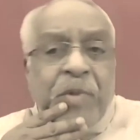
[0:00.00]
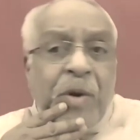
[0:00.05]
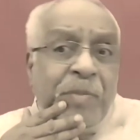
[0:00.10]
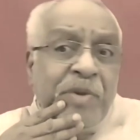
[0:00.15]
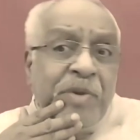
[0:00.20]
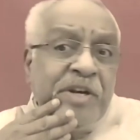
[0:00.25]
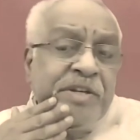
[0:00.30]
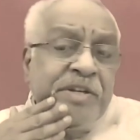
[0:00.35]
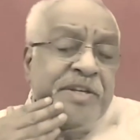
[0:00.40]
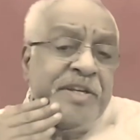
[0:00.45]
The
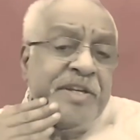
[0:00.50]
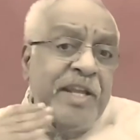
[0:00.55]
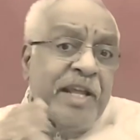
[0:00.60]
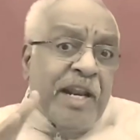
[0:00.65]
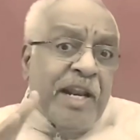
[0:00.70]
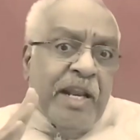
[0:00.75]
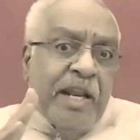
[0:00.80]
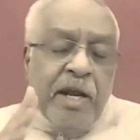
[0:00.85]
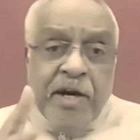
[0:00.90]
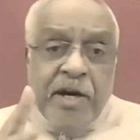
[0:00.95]
population is
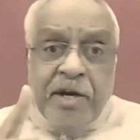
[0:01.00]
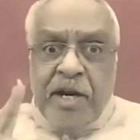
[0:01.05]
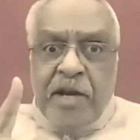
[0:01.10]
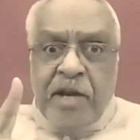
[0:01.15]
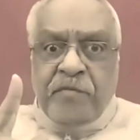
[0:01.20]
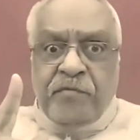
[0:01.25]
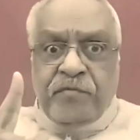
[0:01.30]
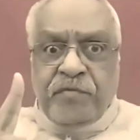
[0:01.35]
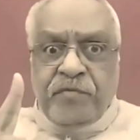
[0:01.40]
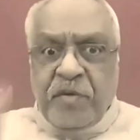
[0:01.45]
nearly
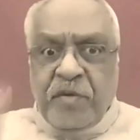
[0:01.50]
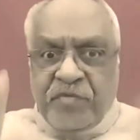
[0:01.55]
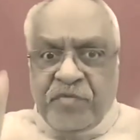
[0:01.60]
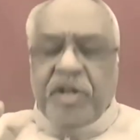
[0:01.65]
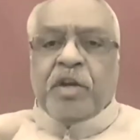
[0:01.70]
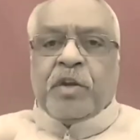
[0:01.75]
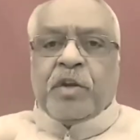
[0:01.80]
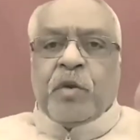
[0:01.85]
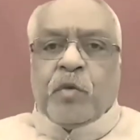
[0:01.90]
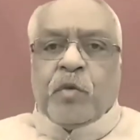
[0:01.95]

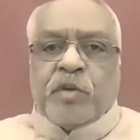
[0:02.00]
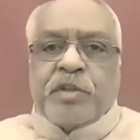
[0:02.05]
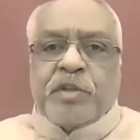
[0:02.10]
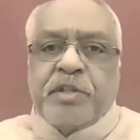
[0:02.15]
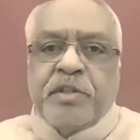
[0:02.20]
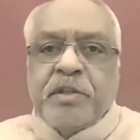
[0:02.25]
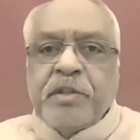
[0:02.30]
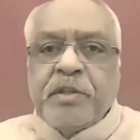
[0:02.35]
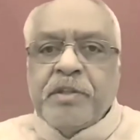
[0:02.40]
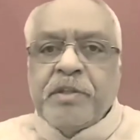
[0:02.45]
150 crores.